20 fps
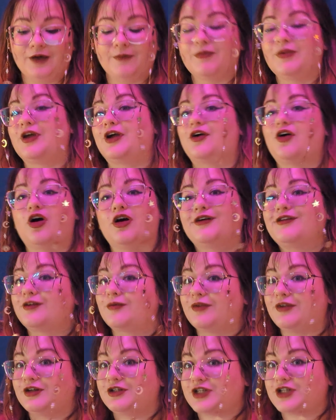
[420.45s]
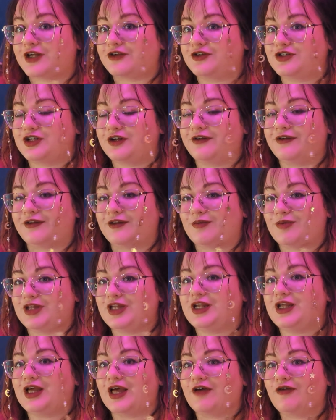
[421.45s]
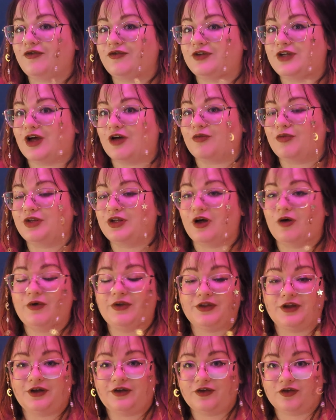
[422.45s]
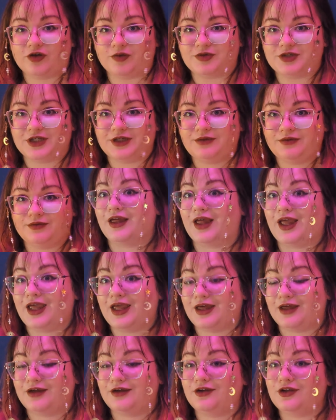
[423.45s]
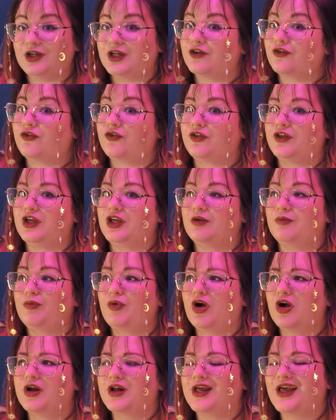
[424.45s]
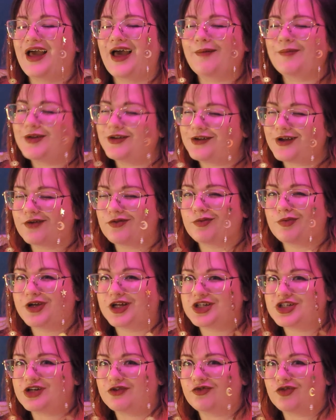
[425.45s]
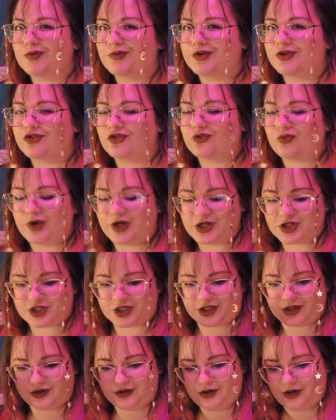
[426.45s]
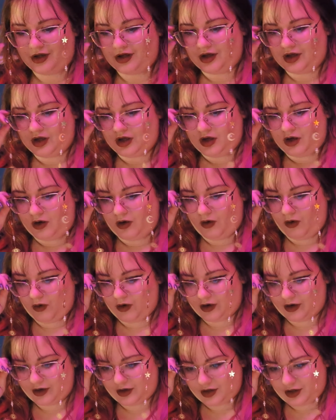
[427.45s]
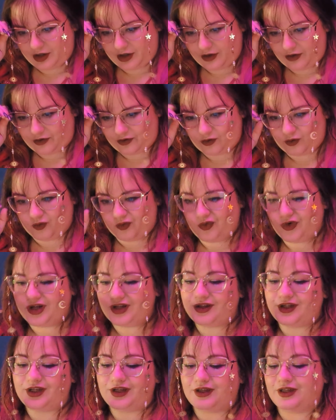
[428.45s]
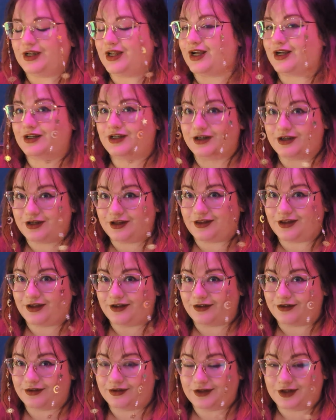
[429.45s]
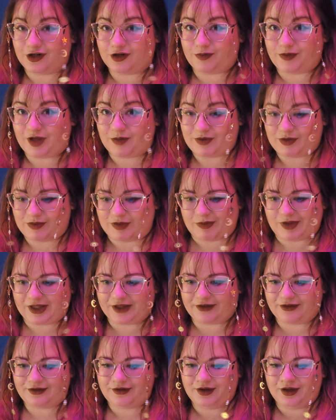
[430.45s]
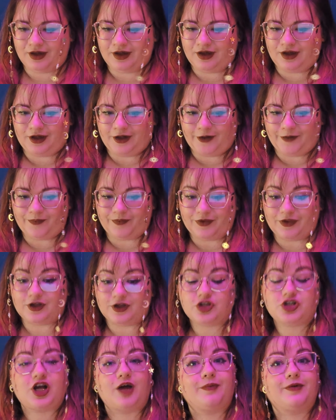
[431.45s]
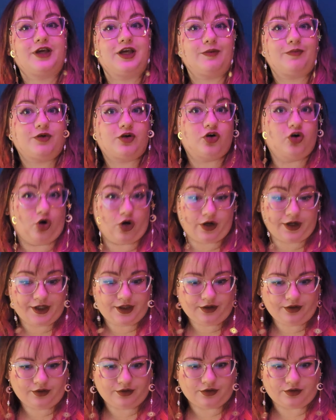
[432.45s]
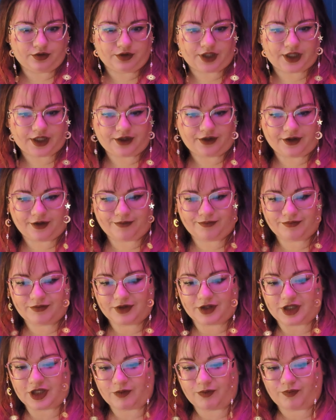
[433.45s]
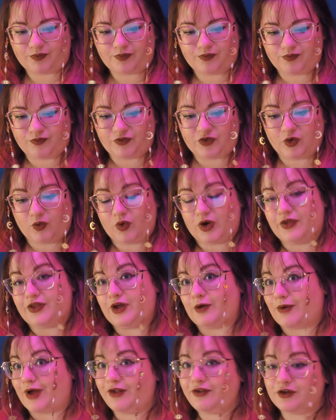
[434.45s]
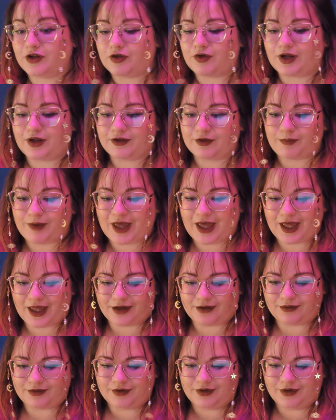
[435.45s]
There are some suggestions in the PDF down below in the description, and if the party happens to have a penchant for persuasion, or is really connected to these little baby mimics, the shopkeep could let them keep the one they rescued as a pet.